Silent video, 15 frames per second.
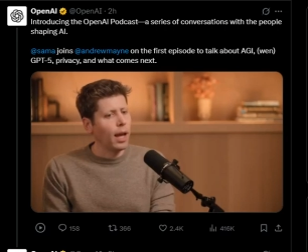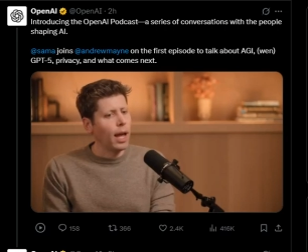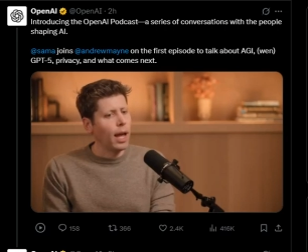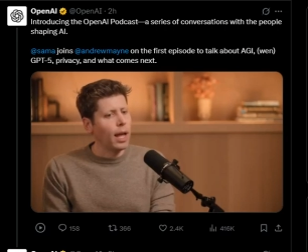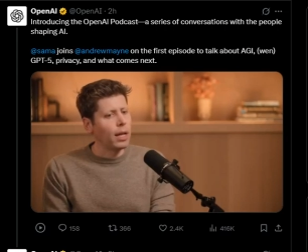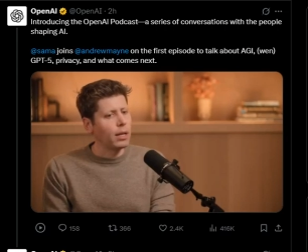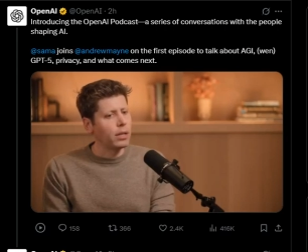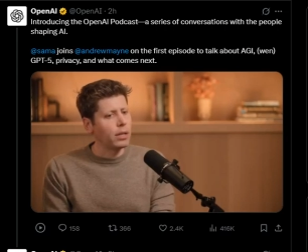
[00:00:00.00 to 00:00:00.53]

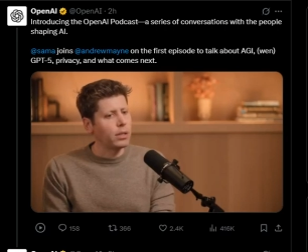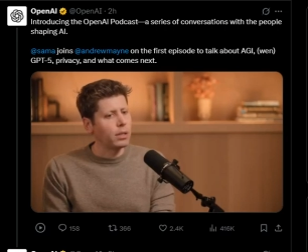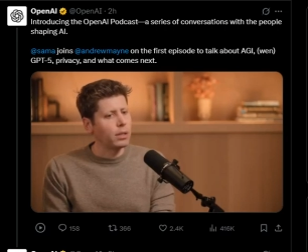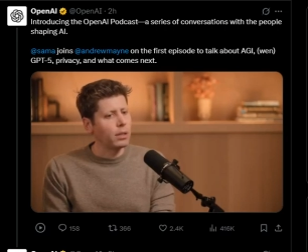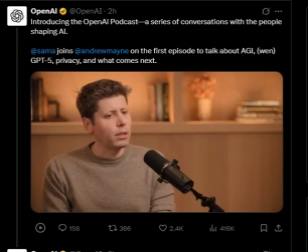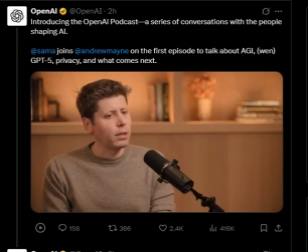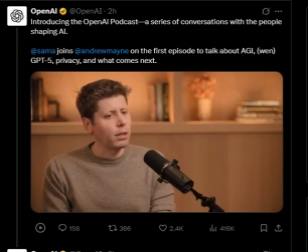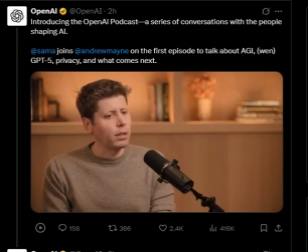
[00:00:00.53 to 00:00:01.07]
And
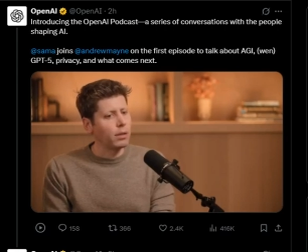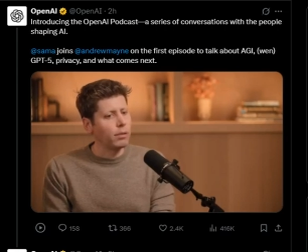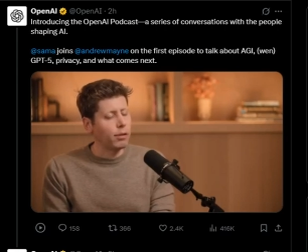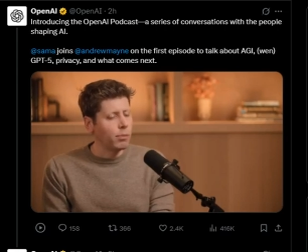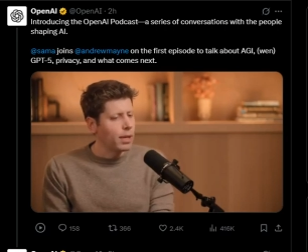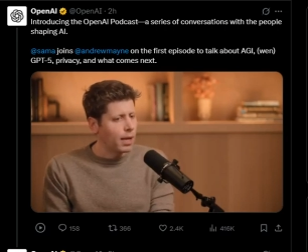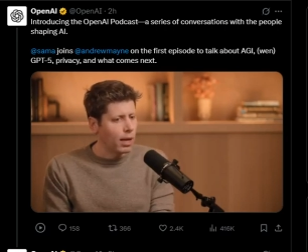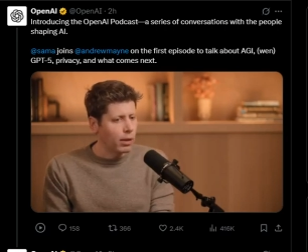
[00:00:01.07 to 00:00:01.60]
for
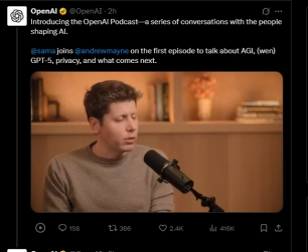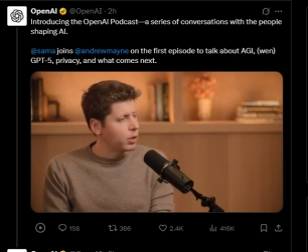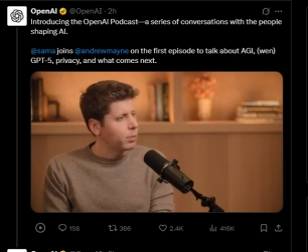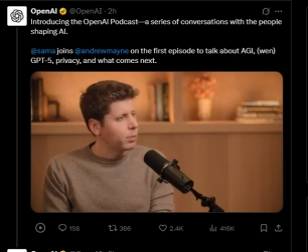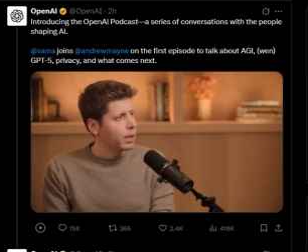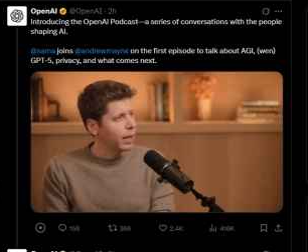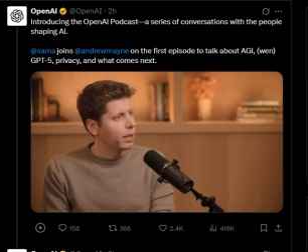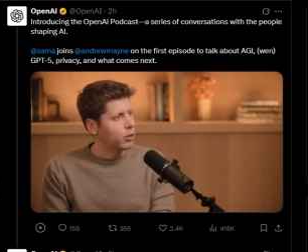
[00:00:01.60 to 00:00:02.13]
me, that'll just
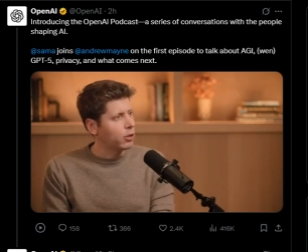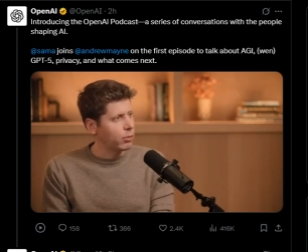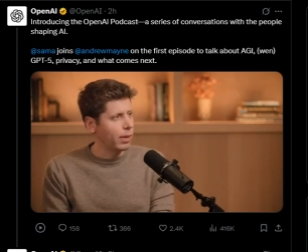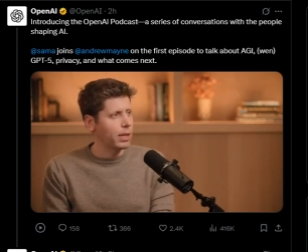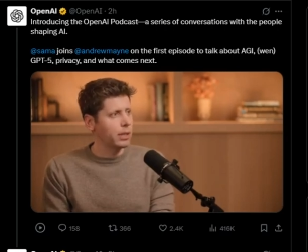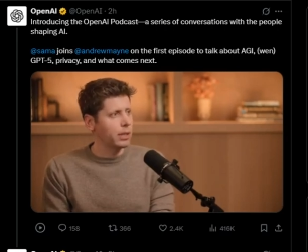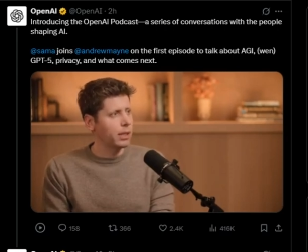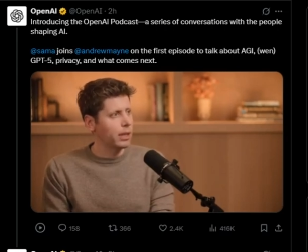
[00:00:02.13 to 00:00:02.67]
be like a
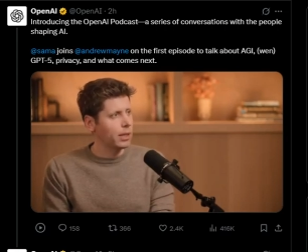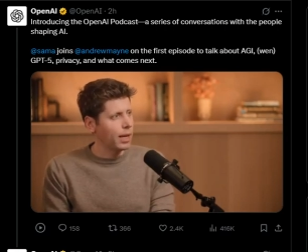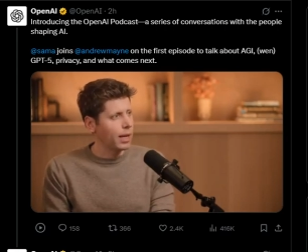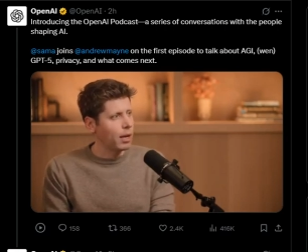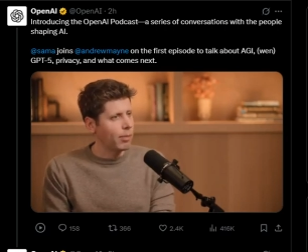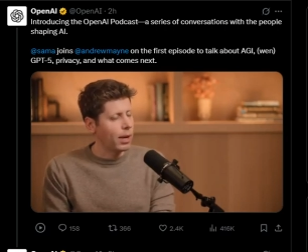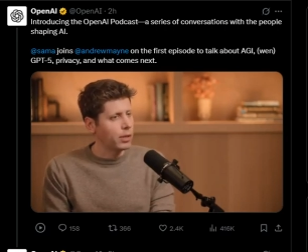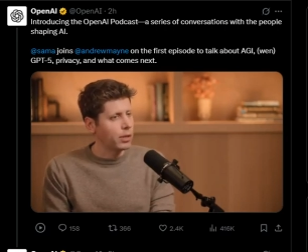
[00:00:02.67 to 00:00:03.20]
tremendously
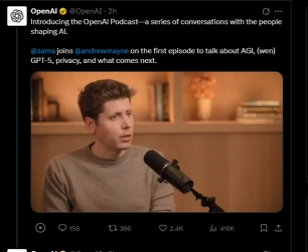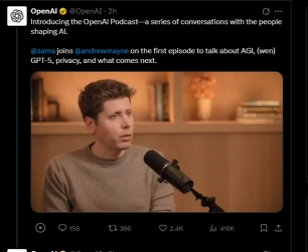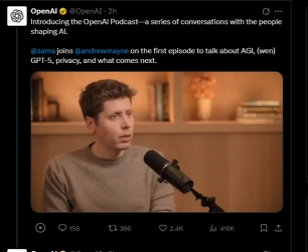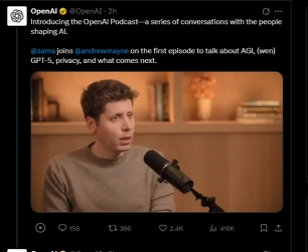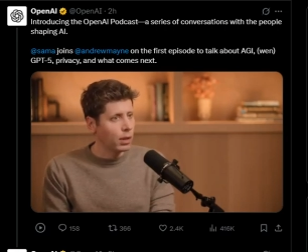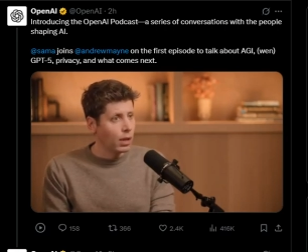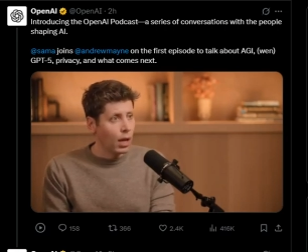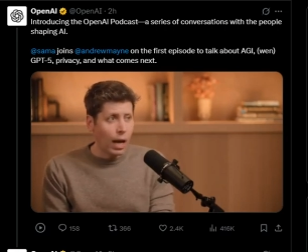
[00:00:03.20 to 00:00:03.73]
exciting milestone.
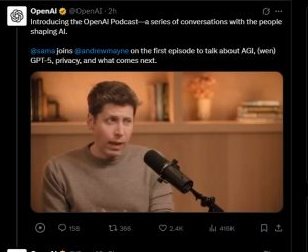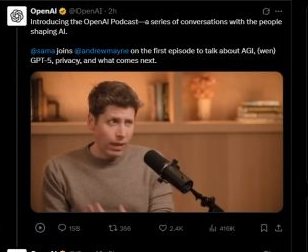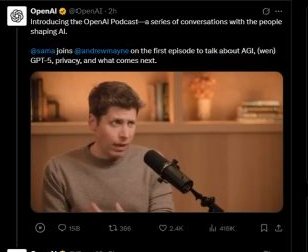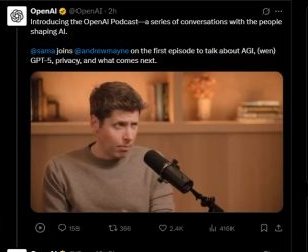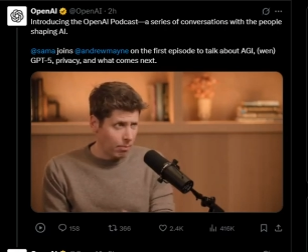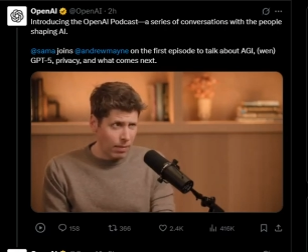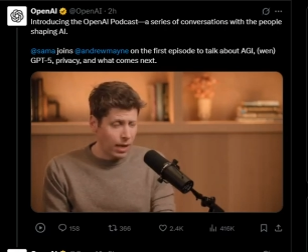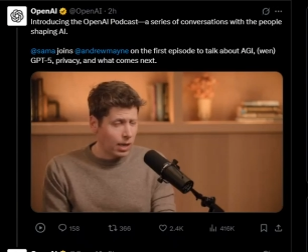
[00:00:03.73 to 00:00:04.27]
I
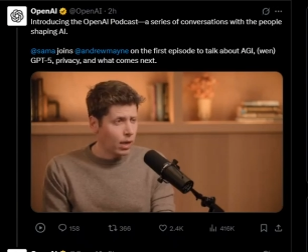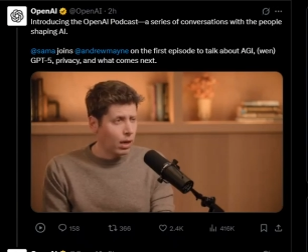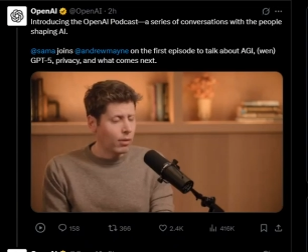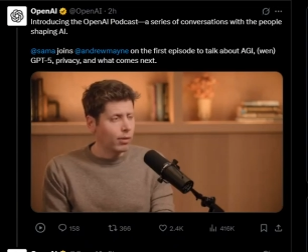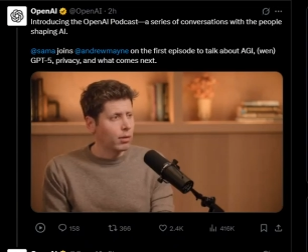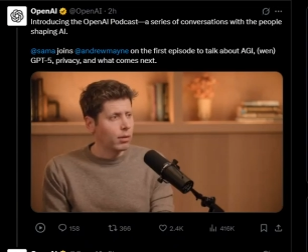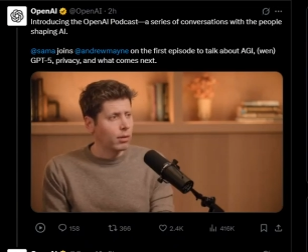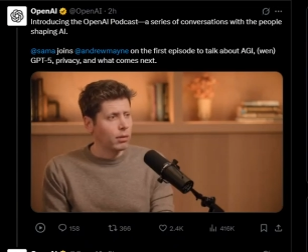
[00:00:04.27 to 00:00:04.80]
think many
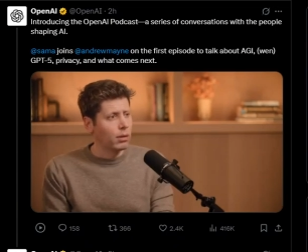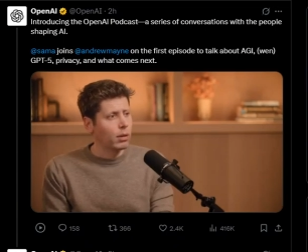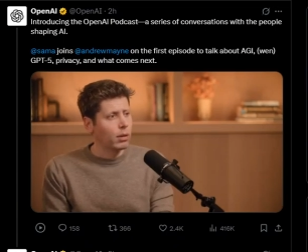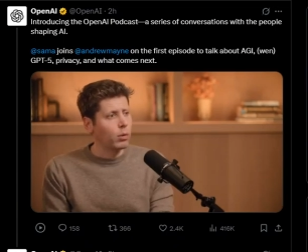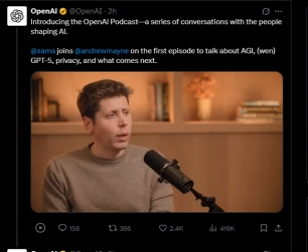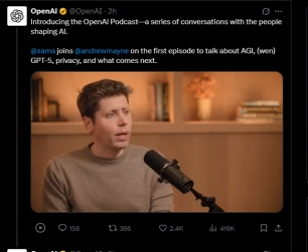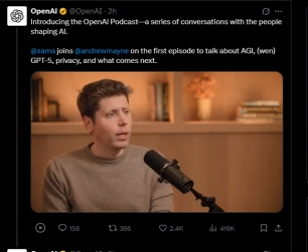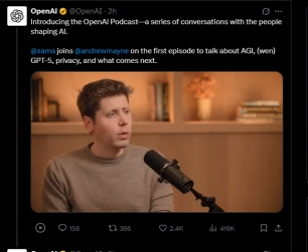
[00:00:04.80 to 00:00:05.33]
other
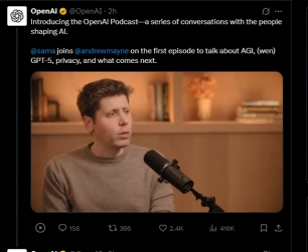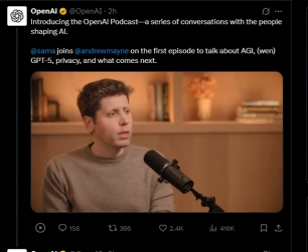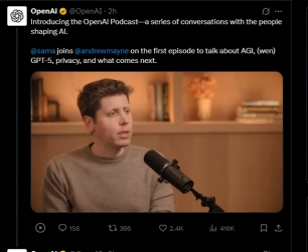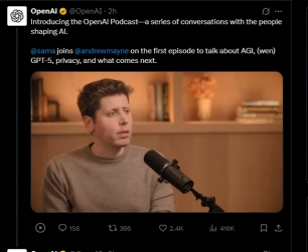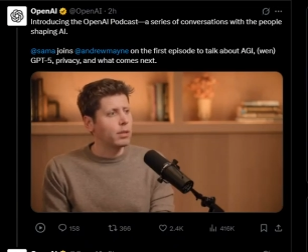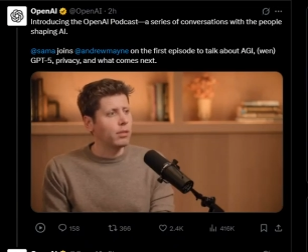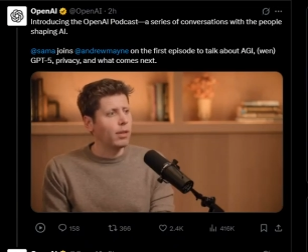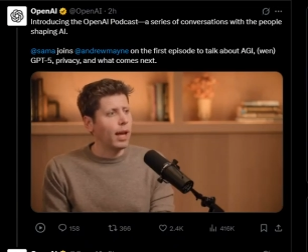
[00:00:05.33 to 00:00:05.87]
great
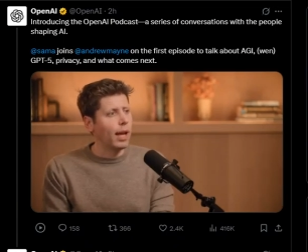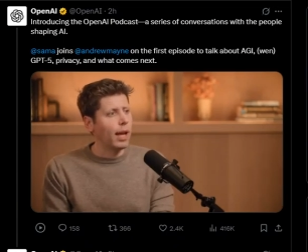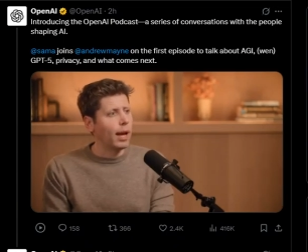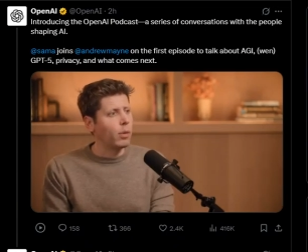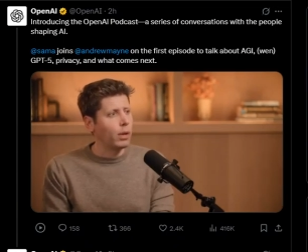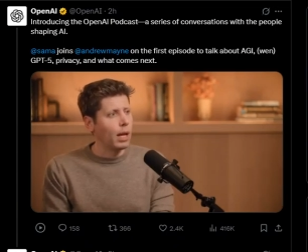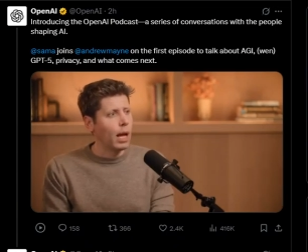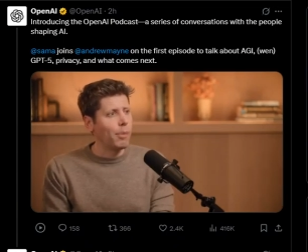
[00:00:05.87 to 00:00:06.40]
uses of AI
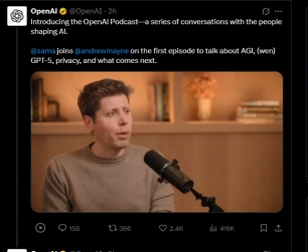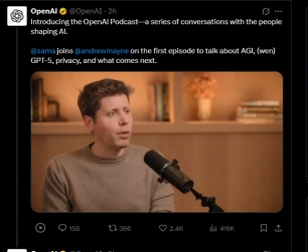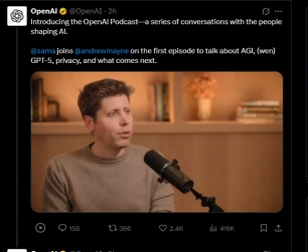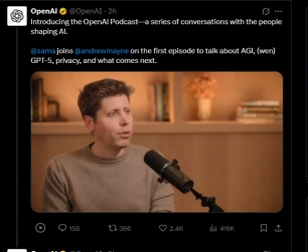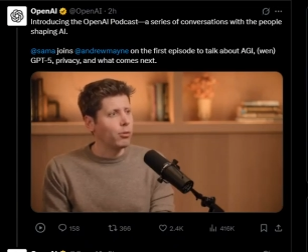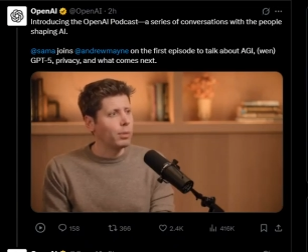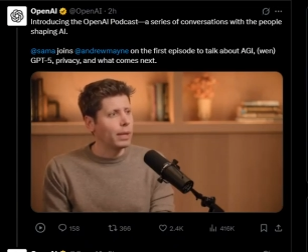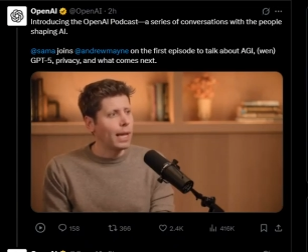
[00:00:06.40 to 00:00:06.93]
will happen
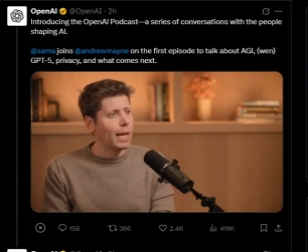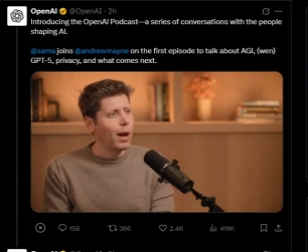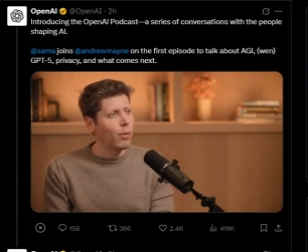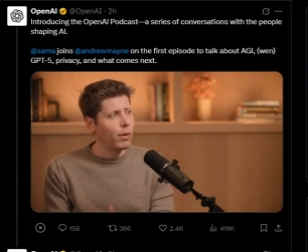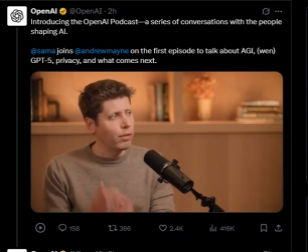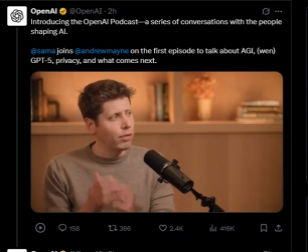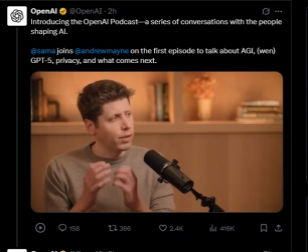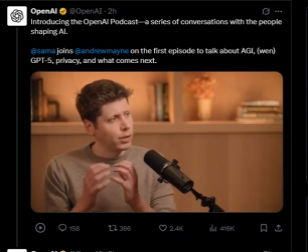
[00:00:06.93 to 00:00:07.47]
too, but that
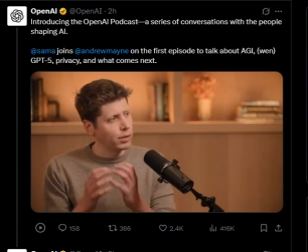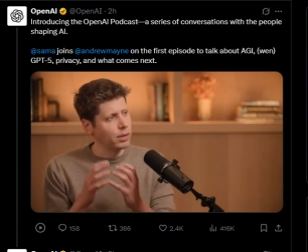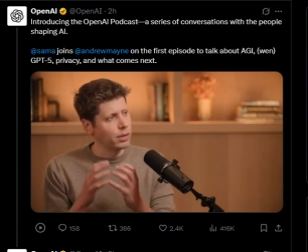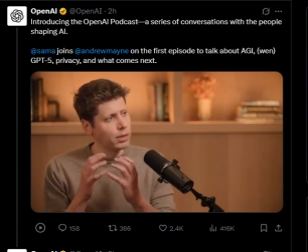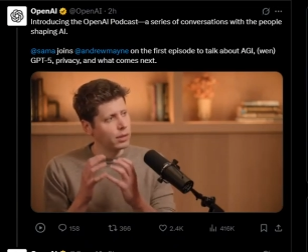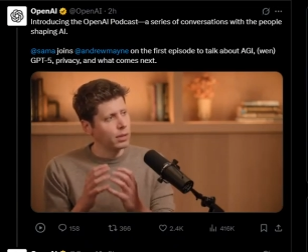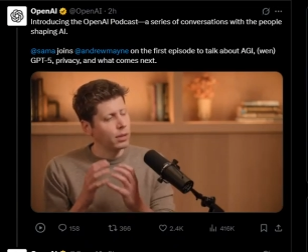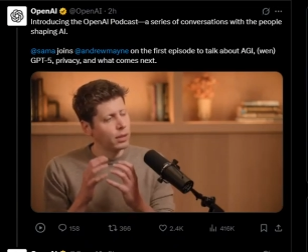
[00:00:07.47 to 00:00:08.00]
one
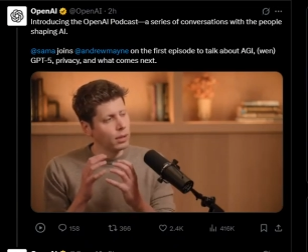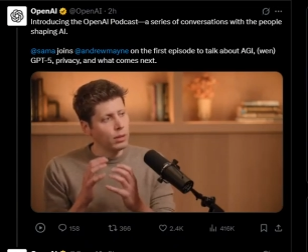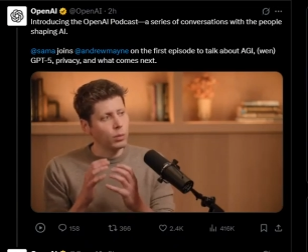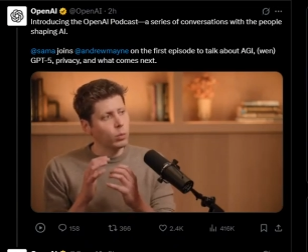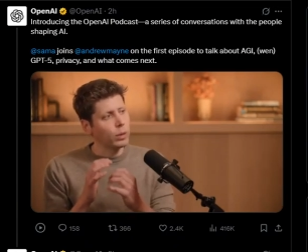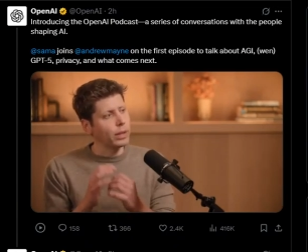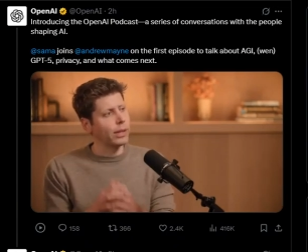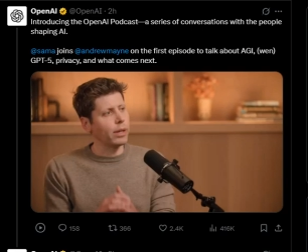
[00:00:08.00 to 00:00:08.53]
feels
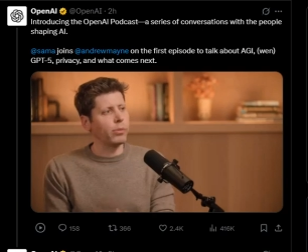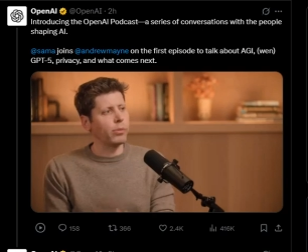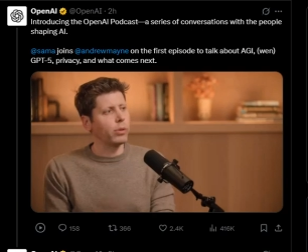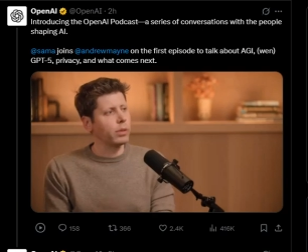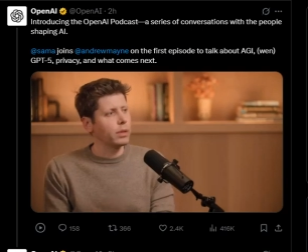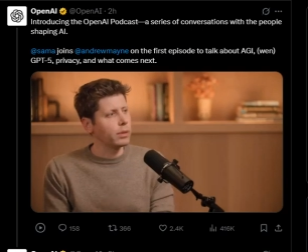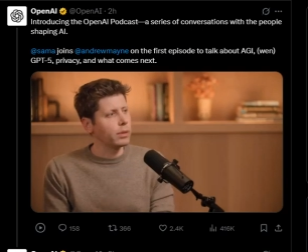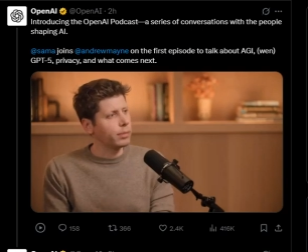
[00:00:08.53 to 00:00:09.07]
really
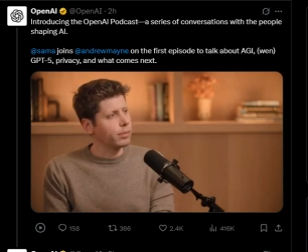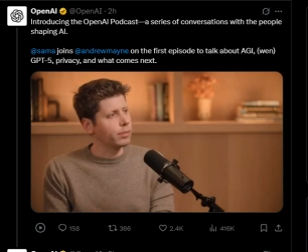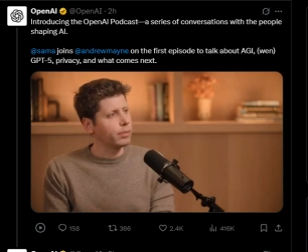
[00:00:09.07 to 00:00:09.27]
important.